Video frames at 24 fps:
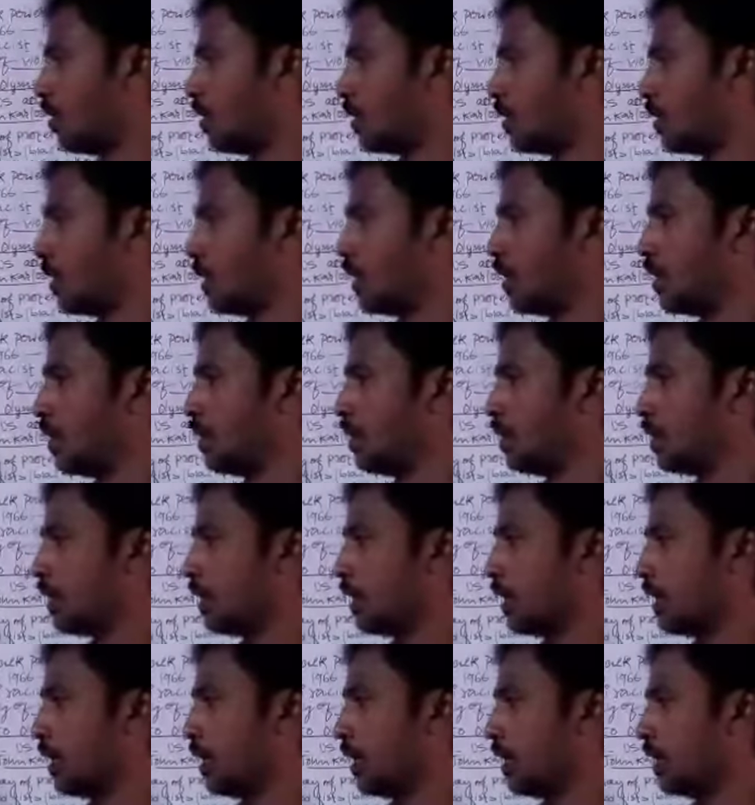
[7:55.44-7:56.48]
okay,
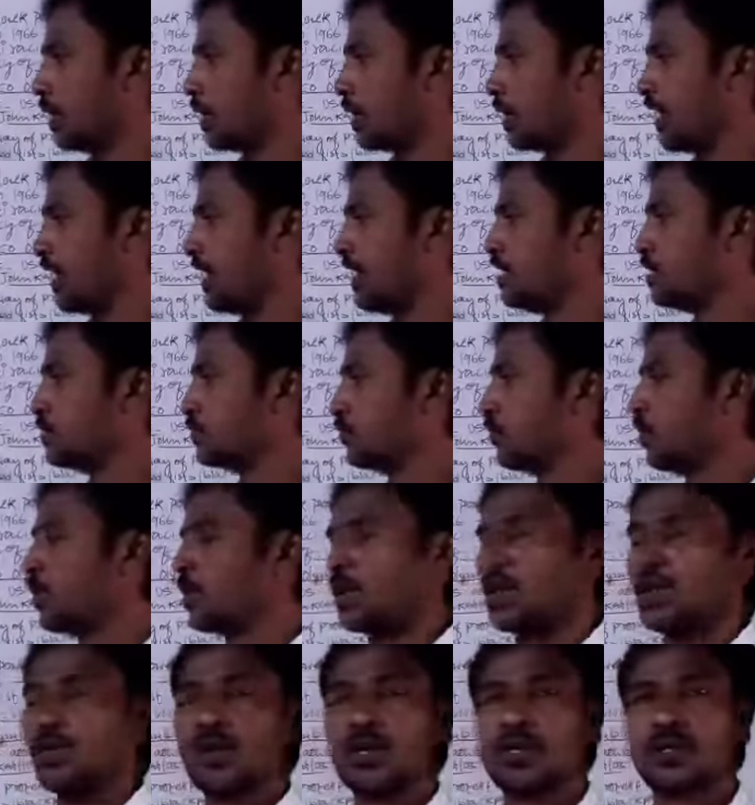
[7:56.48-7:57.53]
rights
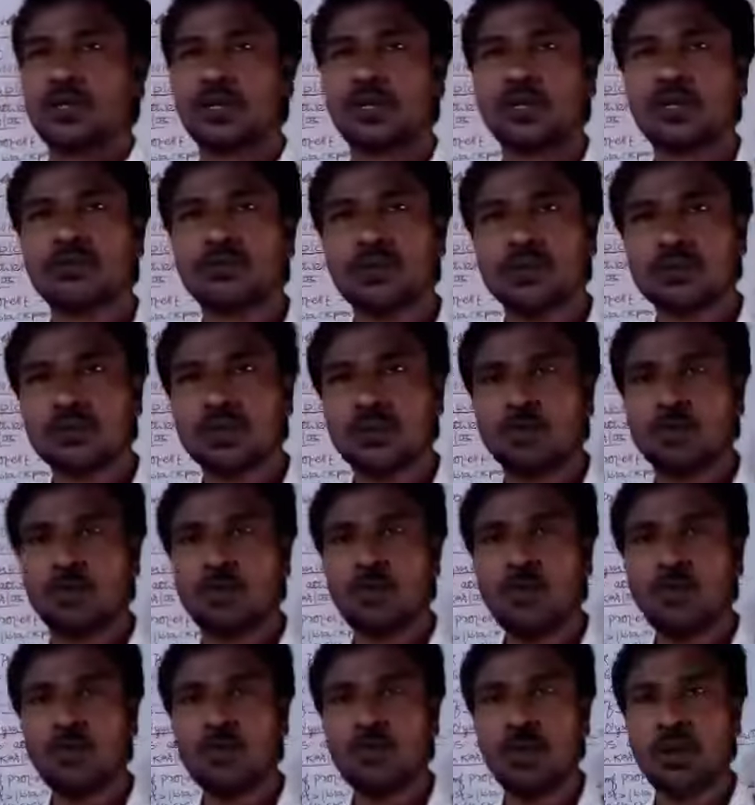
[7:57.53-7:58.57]
for equality. It was a
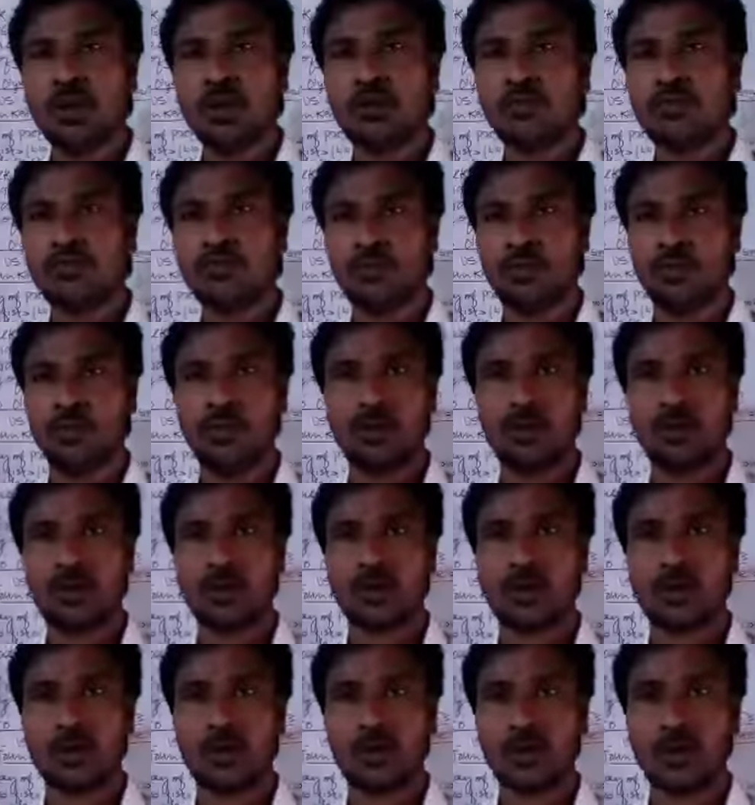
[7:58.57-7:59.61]
movement for
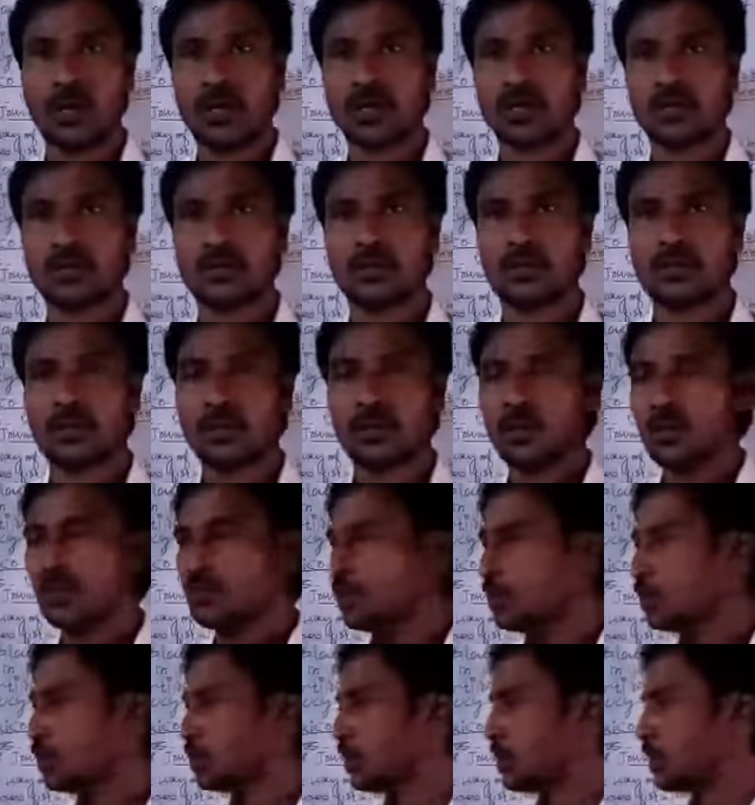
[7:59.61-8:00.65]
right.
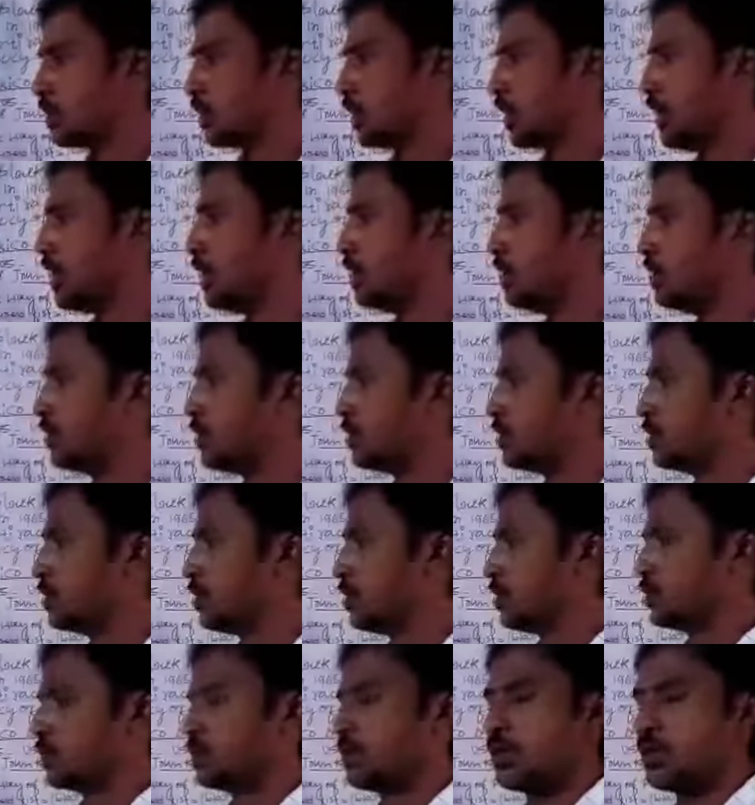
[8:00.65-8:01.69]
It was the
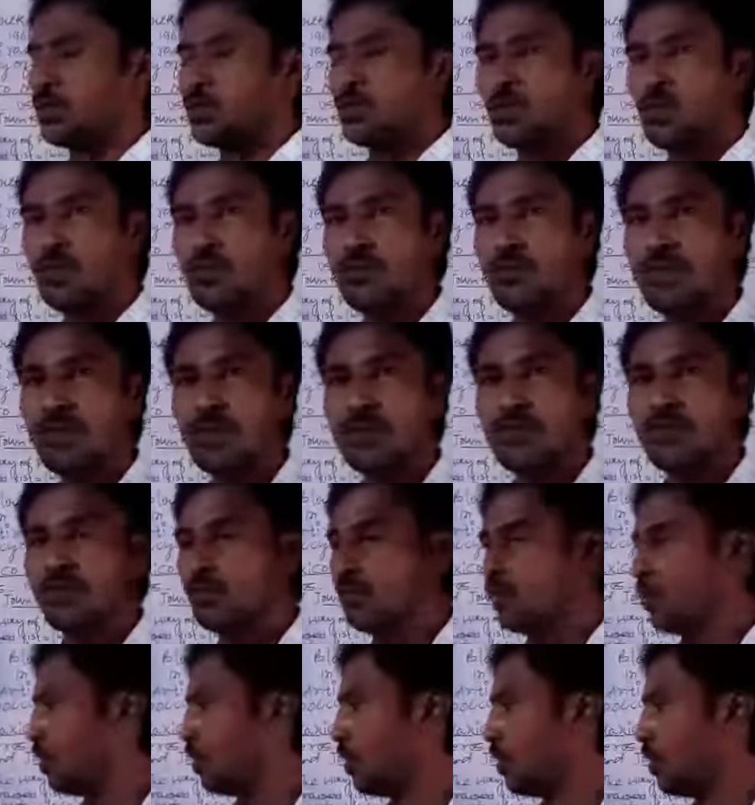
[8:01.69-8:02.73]
movement
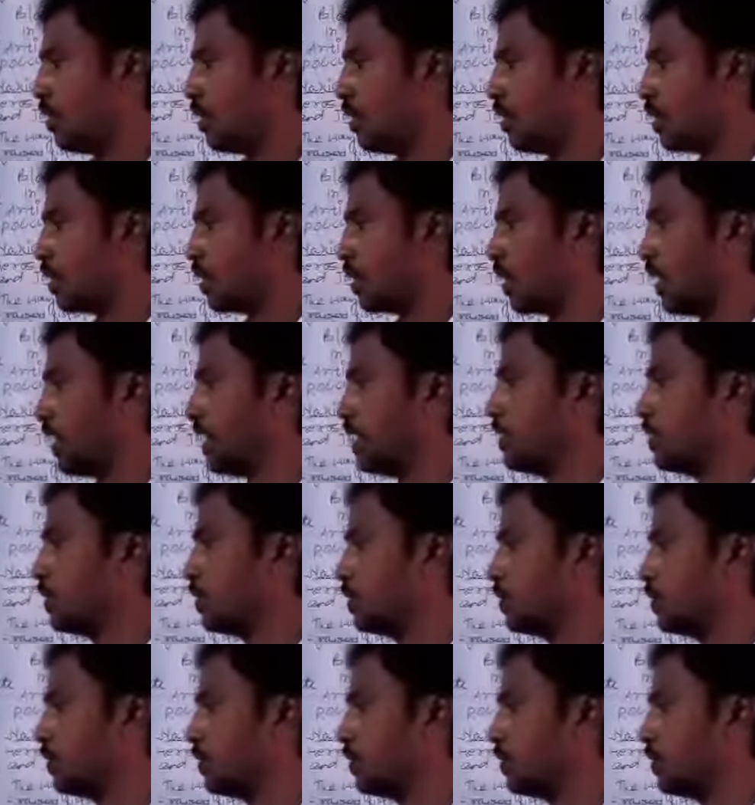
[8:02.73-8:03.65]
for right